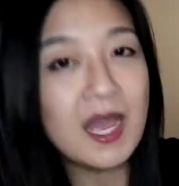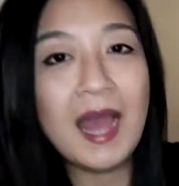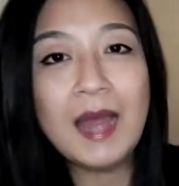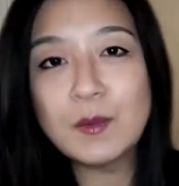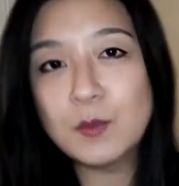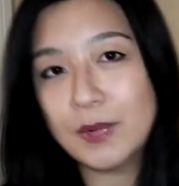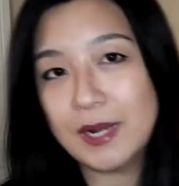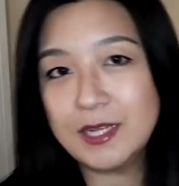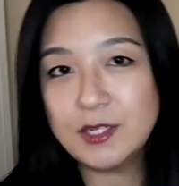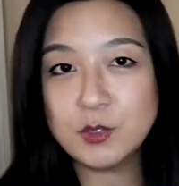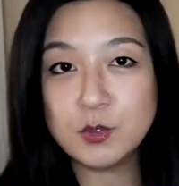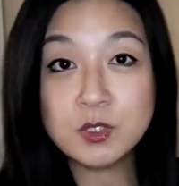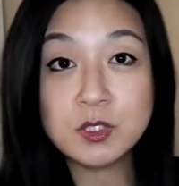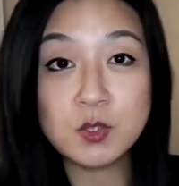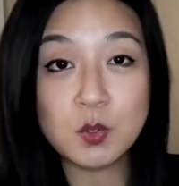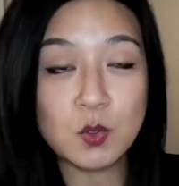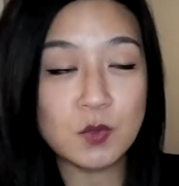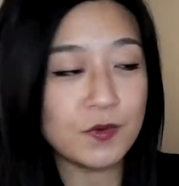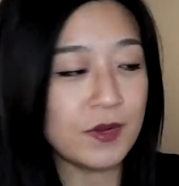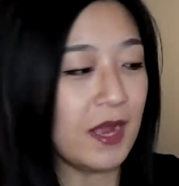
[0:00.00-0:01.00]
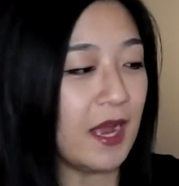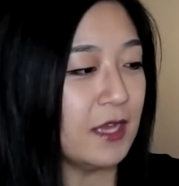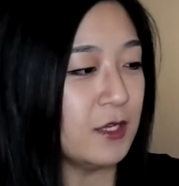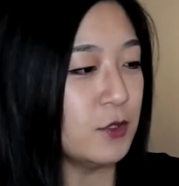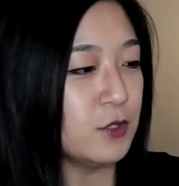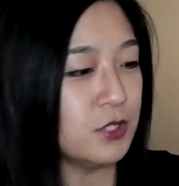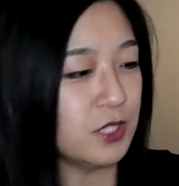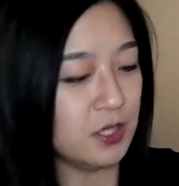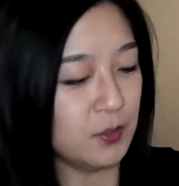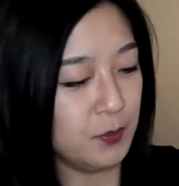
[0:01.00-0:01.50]
And when I do store it, I
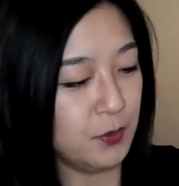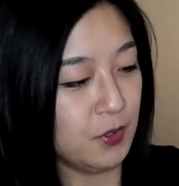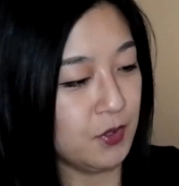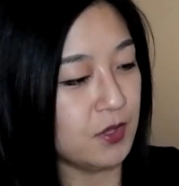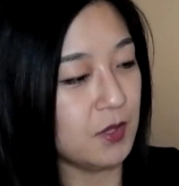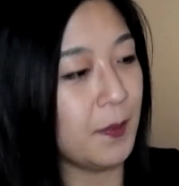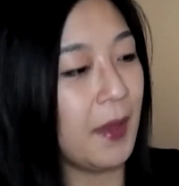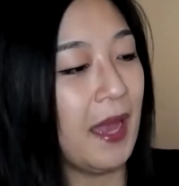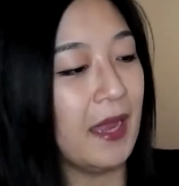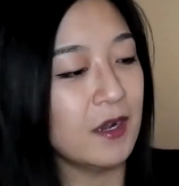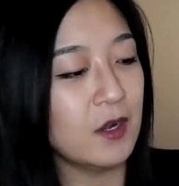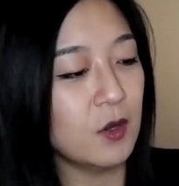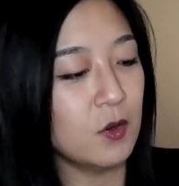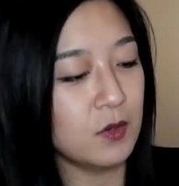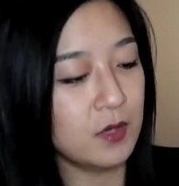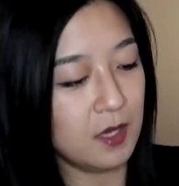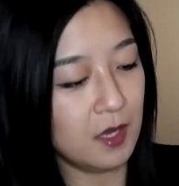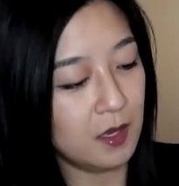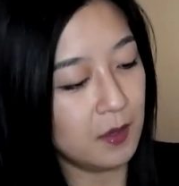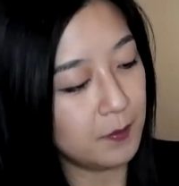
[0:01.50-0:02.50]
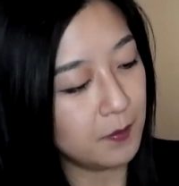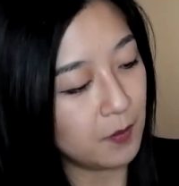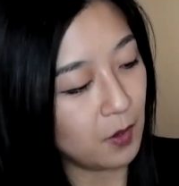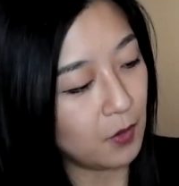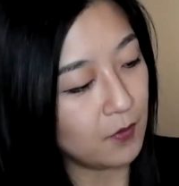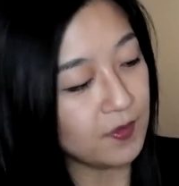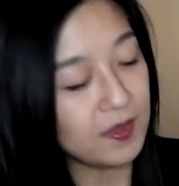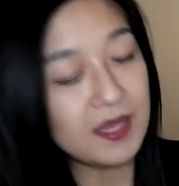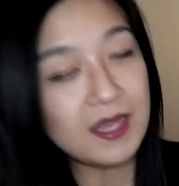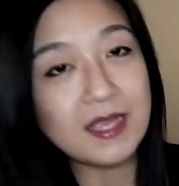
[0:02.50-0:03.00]
usually put the padlock
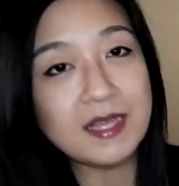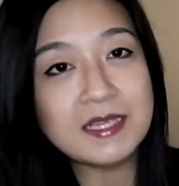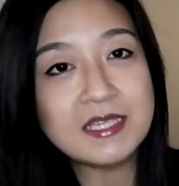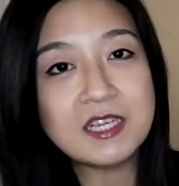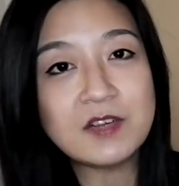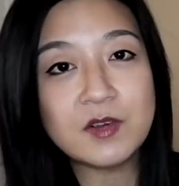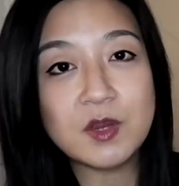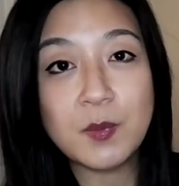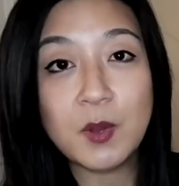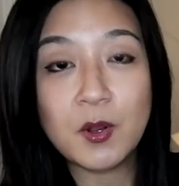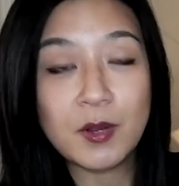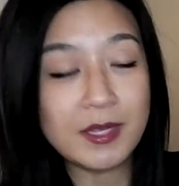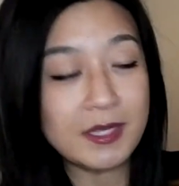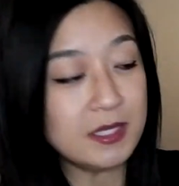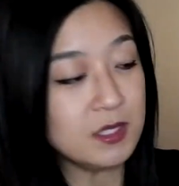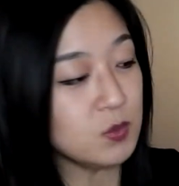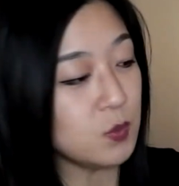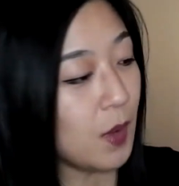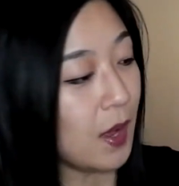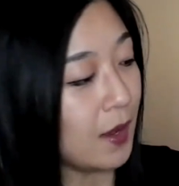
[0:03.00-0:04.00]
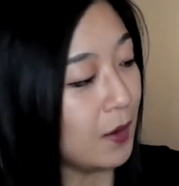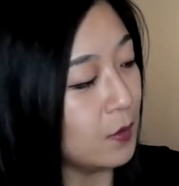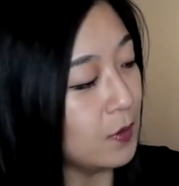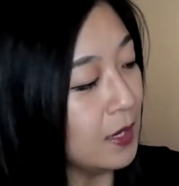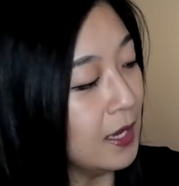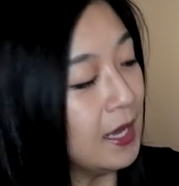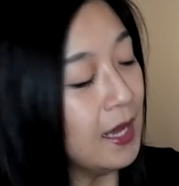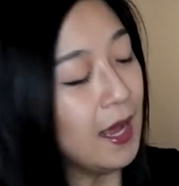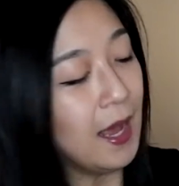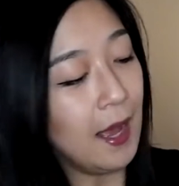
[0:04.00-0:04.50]
on the interior pocket as well.
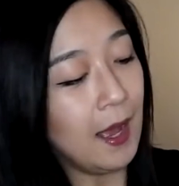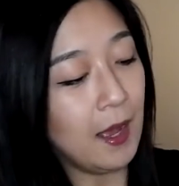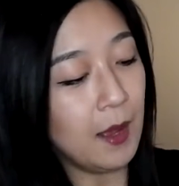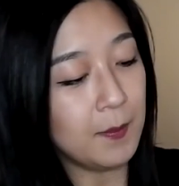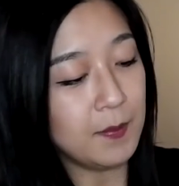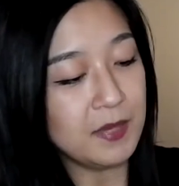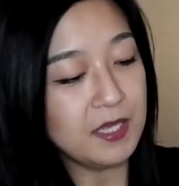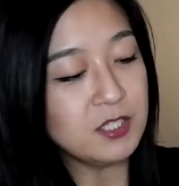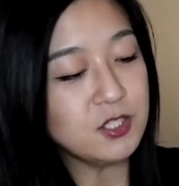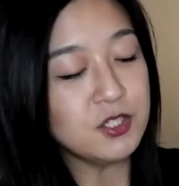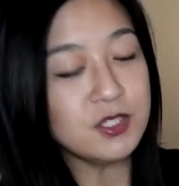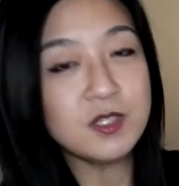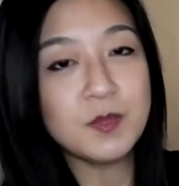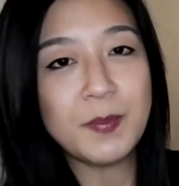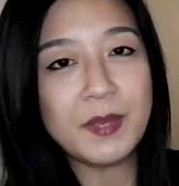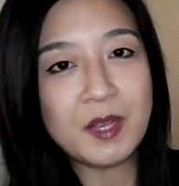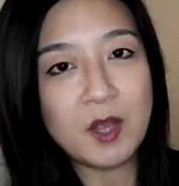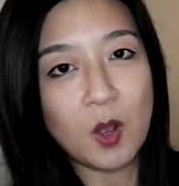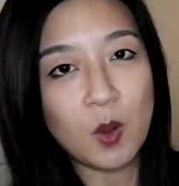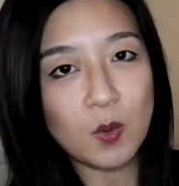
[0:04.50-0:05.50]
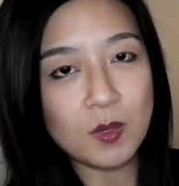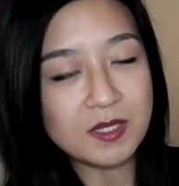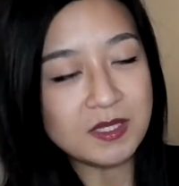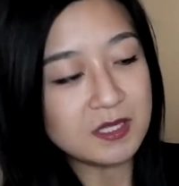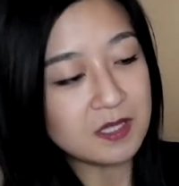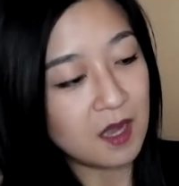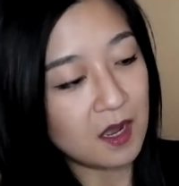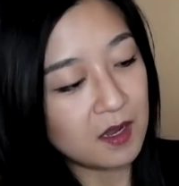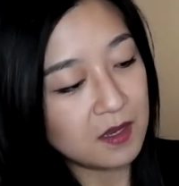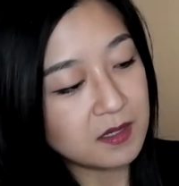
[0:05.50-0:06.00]
It's just a big hole
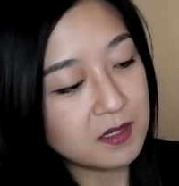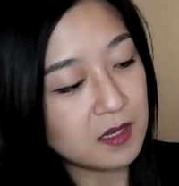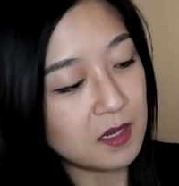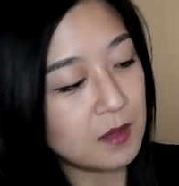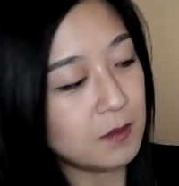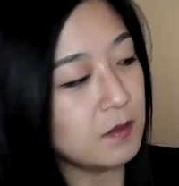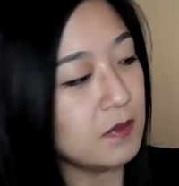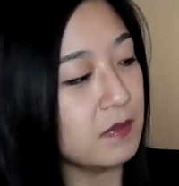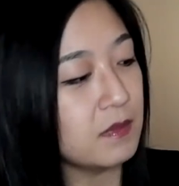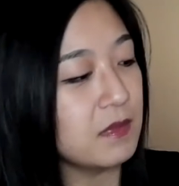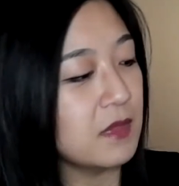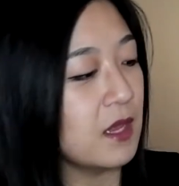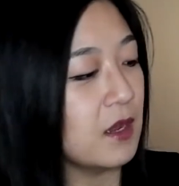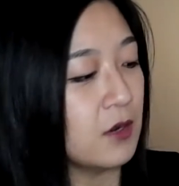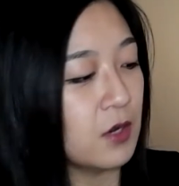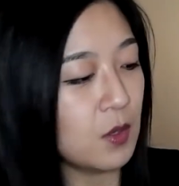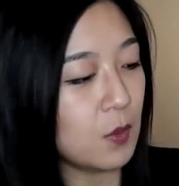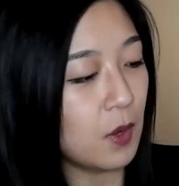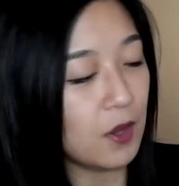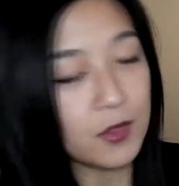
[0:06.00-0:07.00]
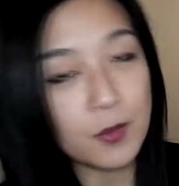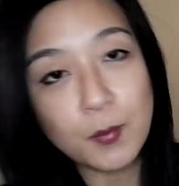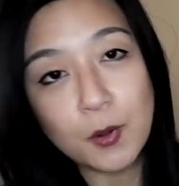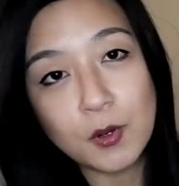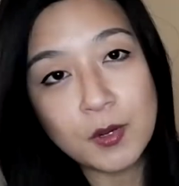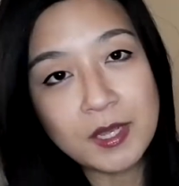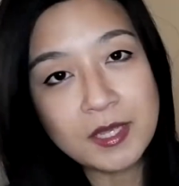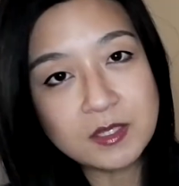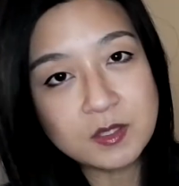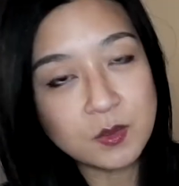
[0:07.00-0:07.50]
inside. There are no other
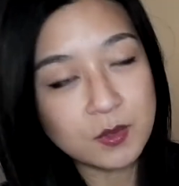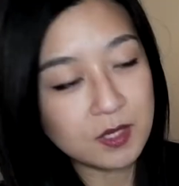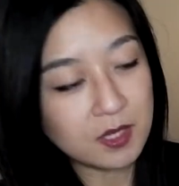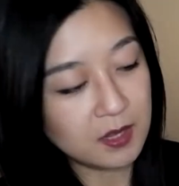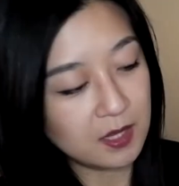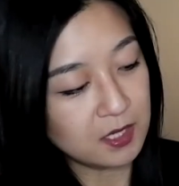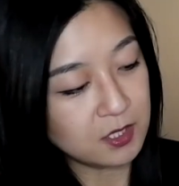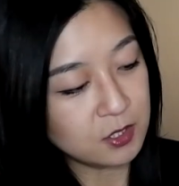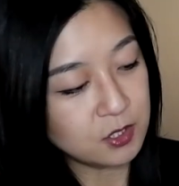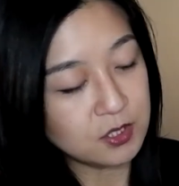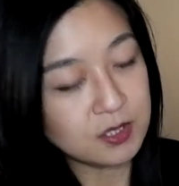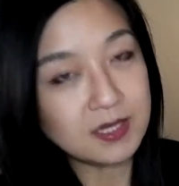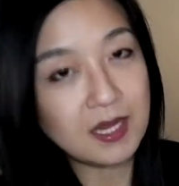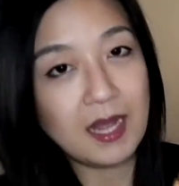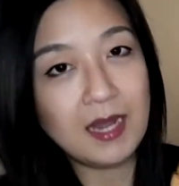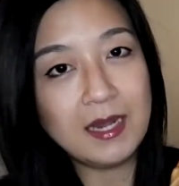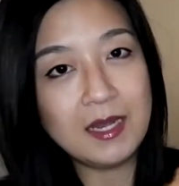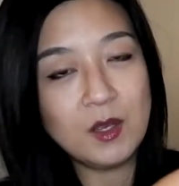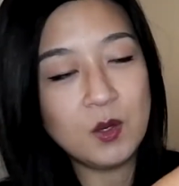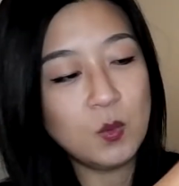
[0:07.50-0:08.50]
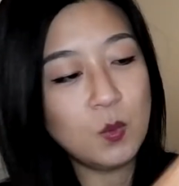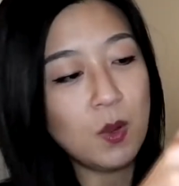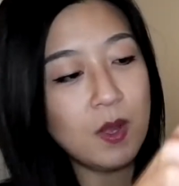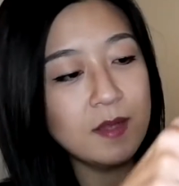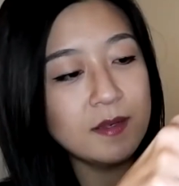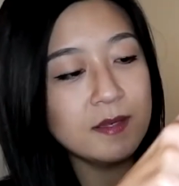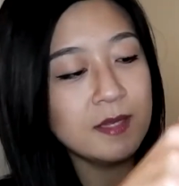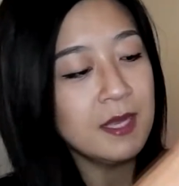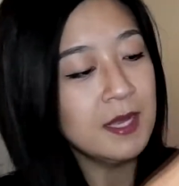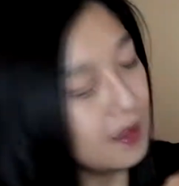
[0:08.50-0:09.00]
pockets or anything, it's just that little
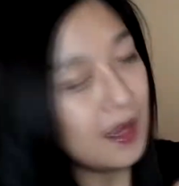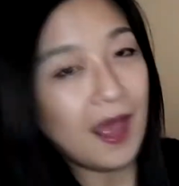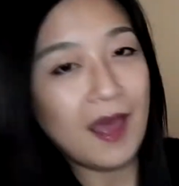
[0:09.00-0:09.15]
one.